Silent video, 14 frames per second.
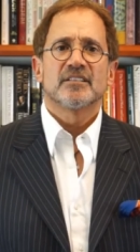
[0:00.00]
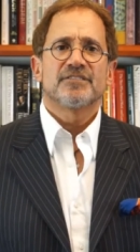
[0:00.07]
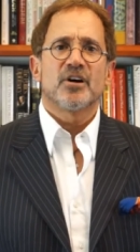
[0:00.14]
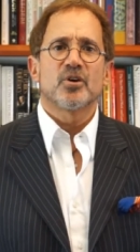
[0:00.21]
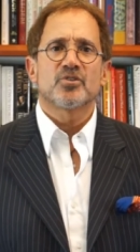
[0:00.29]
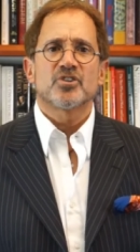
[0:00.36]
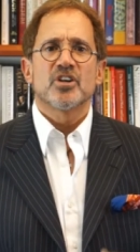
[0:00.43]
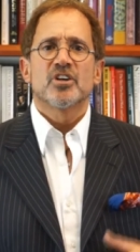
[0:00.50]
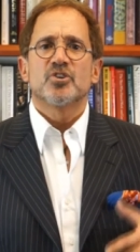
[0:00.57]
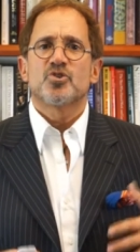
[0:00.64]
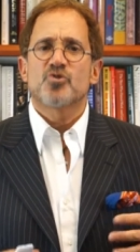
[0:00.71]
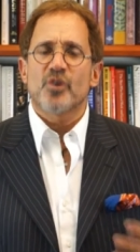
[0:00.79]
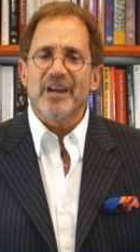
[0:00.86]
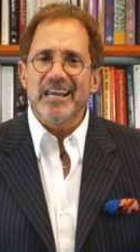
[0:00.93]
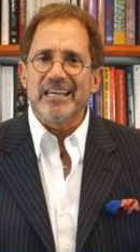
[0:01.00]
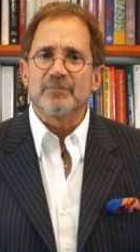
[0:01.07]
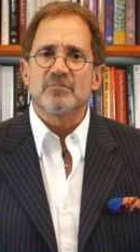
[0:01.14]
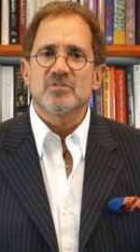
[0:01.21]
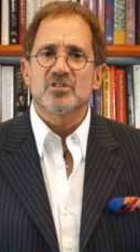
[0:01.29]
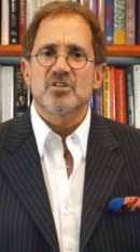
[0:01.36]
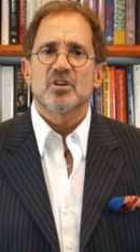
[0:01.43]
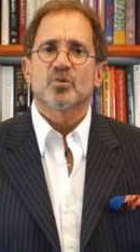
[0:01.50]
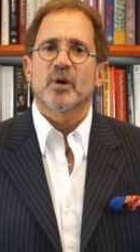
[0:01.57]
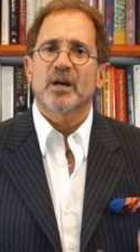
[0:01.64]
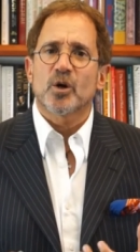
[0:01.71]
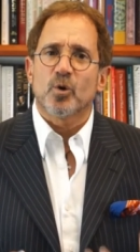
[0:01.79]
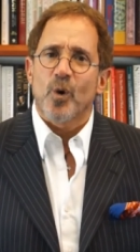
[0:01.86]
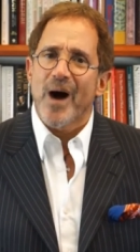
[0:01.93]
Folks, dreams
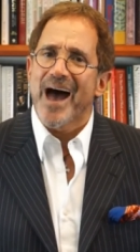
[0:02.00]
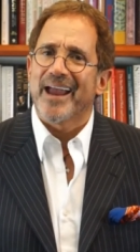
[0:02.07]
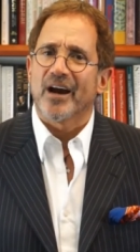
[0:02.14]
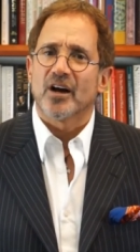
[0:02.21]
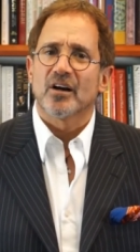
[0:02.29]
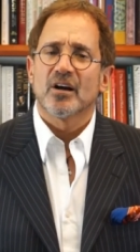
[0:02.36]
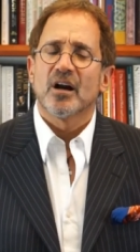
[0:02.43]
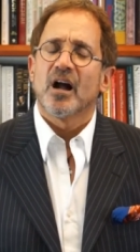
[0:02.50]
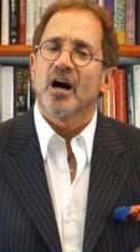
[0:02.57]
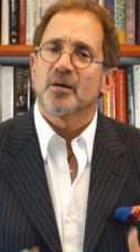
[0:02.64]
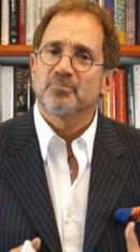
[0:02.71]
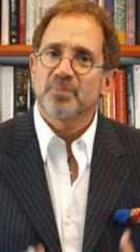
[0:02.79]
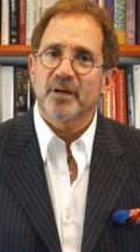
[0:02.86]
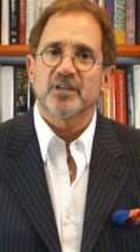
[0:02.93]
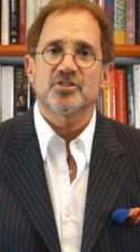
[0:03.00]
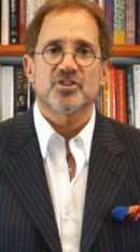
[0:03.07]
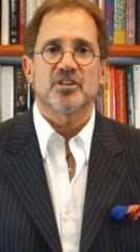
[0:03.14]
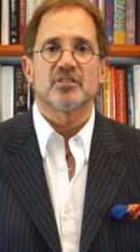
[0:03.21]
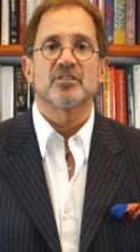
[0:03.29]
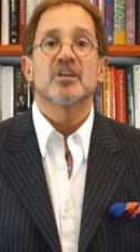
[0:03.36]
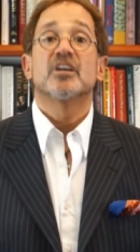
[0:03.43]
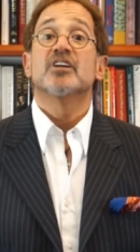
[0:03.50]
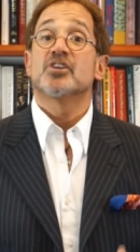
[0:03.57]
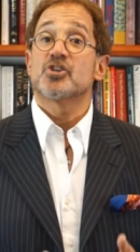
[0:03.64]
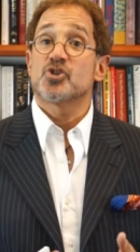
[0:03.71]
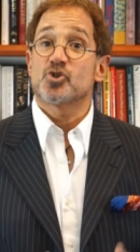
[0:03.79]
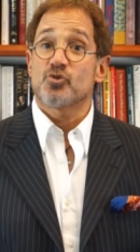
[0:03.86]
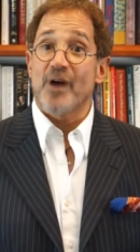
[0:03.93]
require a person
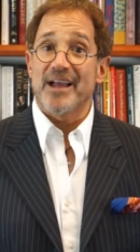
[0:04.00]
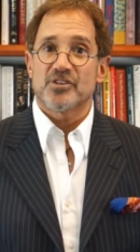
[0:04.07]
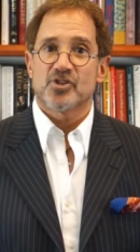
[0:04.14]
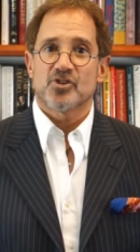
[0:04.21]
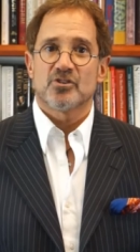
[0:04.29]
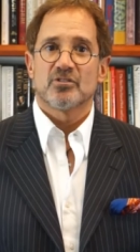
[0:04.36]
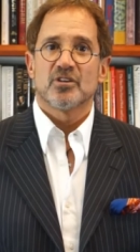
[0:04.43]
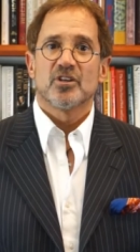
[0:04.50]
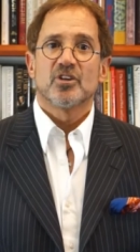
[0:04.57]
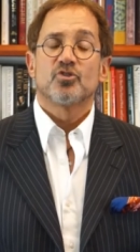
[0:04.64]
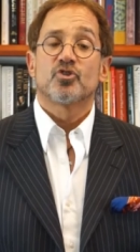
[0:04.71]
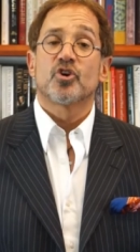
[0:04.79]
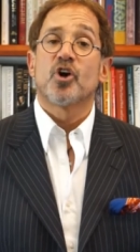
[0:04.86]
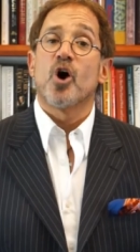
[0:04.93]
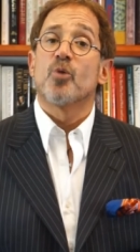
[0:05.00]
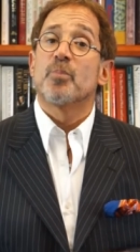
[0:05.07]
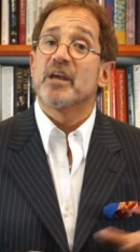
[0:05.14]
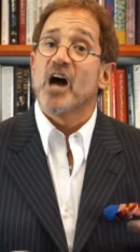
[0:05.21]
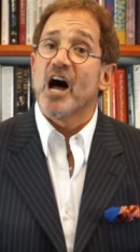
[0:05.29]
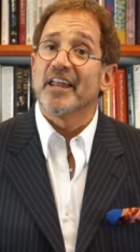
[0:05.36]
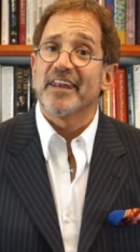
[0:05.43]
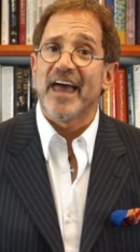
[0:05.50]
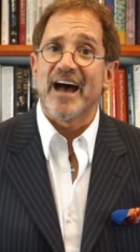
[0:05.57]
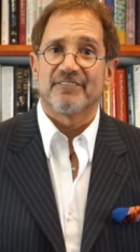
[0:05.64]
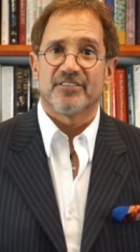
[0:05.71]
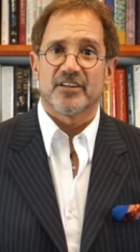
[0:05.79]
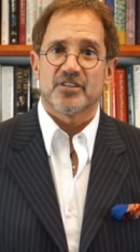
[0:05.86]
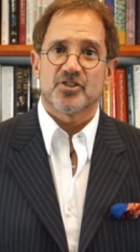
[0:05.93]
to stretch, to go beyond
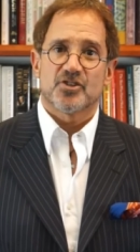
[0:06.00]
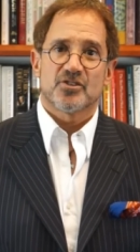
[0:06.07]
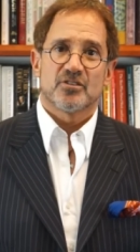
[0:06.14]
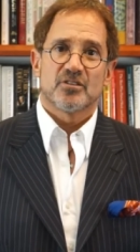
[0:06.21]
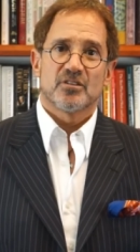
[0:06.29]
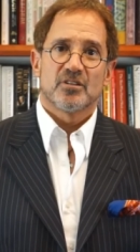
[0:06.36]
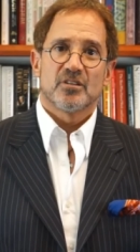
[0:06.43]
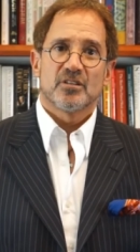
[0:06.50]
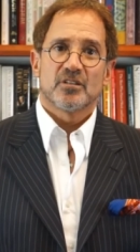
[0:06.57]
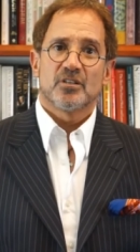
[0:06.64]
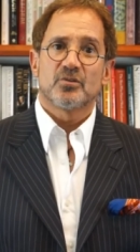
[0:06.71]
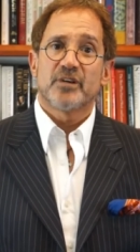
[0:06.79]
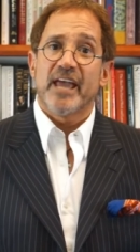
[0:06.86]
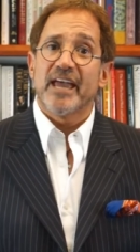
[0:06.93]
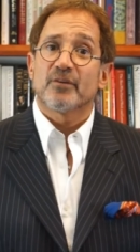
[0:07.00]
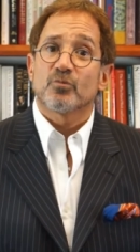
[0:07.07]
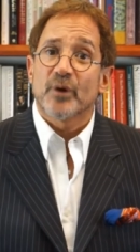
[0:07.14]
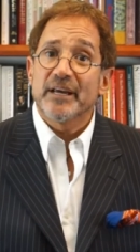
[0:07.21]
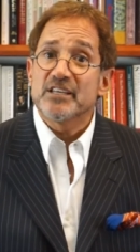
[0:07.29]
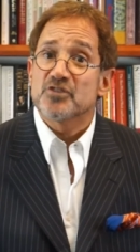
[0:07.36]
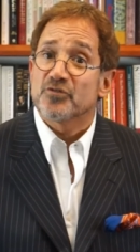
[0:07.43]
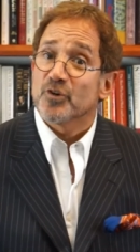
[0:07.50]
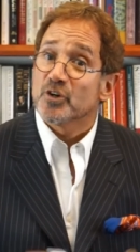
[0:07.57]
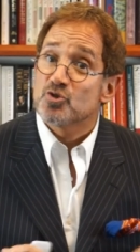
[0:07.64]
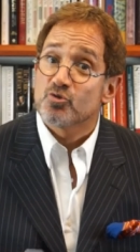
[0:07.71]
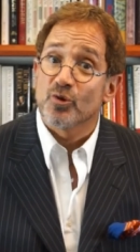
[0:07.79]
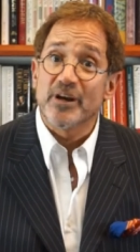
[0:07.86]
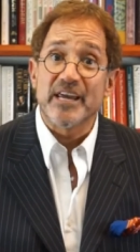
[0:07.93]
average you can't reach for a
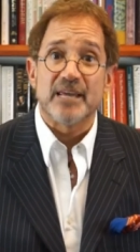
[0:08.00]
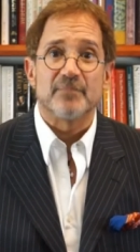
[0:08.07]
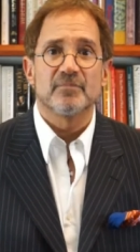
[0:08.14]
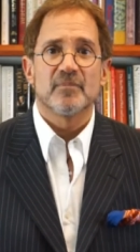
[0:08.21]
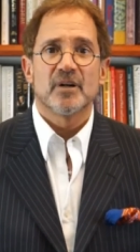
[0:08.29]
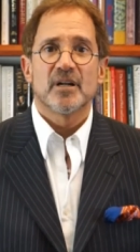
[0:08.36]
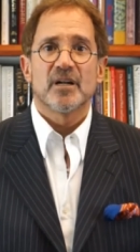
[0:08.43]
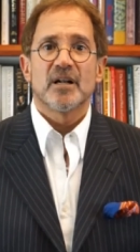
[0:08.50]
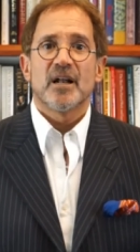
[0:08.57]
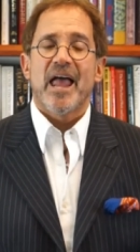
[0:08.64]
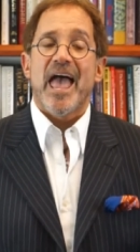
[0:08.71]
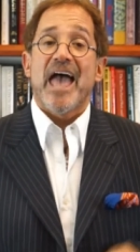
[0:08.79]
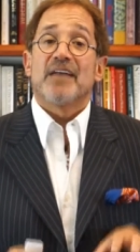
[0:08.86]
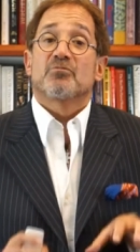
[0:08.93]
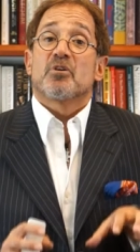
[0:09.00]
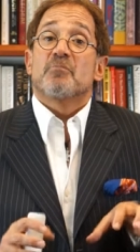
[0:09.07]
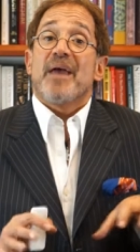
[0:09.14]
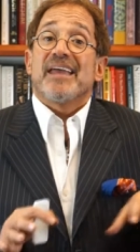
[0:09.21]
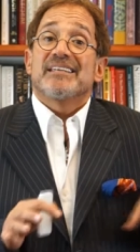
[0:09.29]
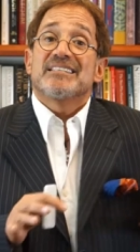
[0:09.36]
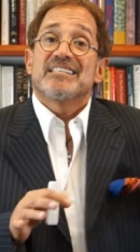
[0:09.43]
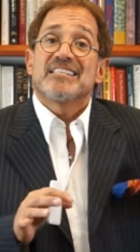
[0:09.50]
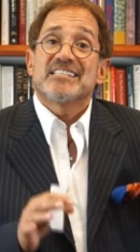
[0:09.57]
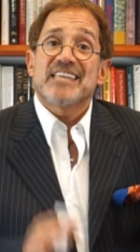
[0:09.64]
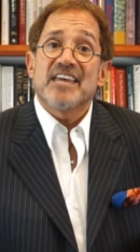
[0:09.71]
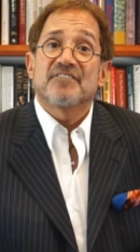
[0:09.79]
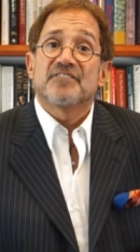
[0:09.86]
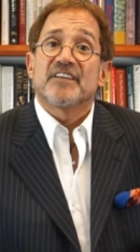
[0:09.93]
dream and remain
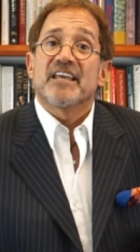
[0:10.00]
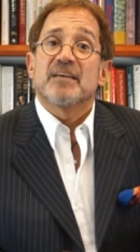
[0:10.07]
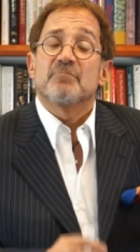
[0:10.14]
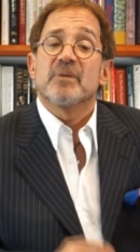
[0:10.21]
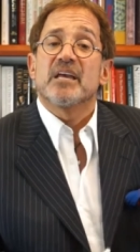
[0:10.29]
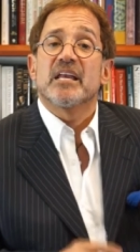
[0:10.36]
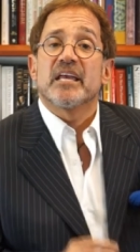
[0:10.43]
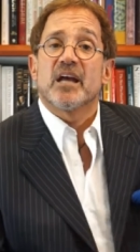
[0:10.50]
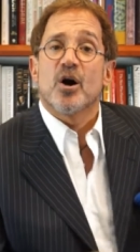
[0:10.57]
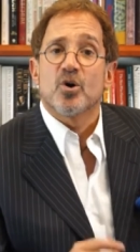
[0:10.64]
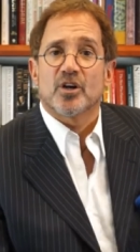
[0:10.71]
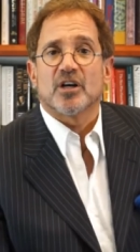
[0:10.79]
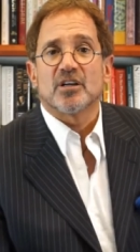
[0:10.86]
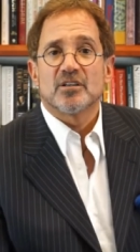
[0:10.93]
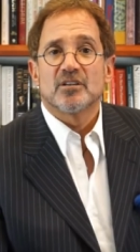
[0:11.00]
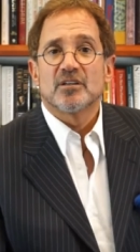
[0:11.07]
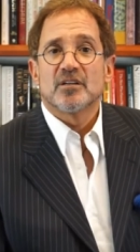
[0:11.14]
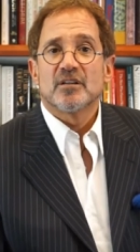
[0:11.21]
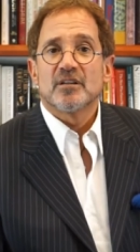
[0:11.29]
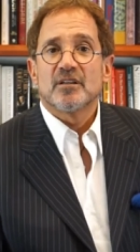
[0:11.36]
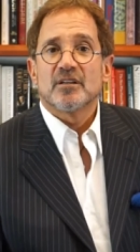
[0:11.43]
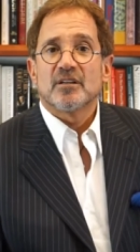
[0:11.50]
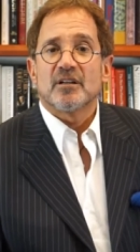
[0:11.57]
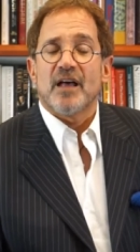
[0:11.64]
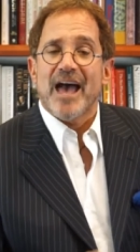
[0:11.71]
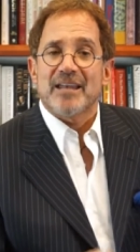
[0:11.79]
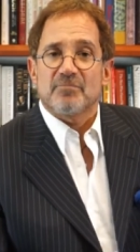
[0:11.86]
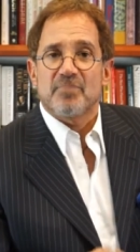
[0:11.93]
safely mediocre
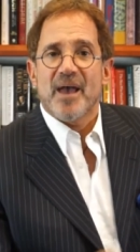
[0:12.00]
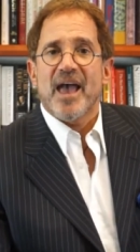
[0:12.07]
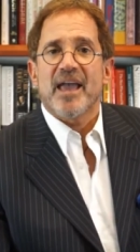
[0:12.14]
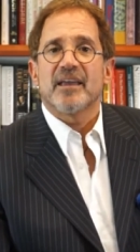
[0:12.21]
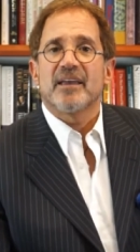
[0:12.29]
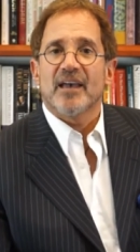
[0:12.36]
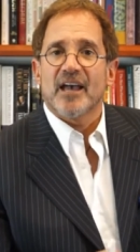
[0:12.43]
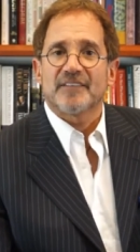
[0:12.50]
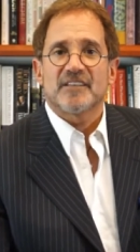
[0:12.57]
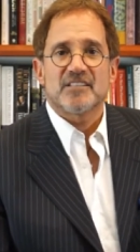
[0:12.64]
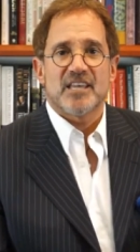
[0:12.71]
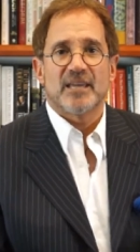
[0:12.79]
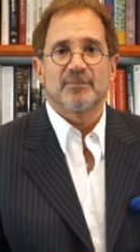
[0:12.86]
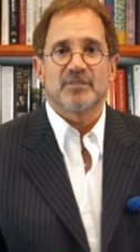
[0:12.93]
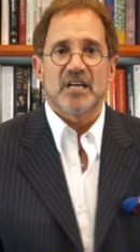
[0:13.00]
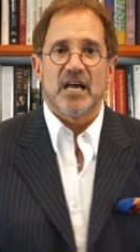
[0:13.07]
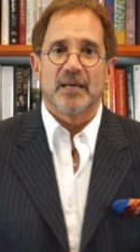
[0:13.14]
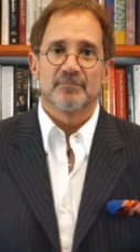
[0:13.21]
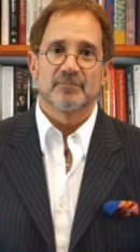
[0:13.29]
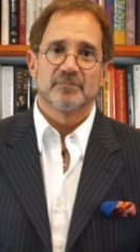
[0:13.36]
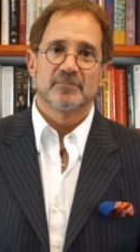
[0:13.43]
at bay at the same time.